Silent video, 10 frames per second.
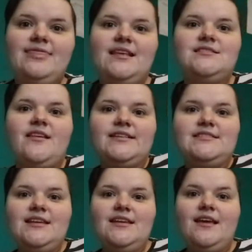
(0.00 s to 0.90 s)
and this
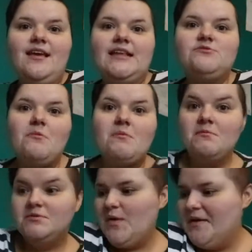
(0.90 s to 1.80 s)
nightie is from my
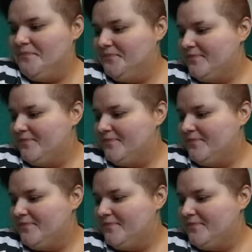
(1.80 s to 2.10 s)
mum as well.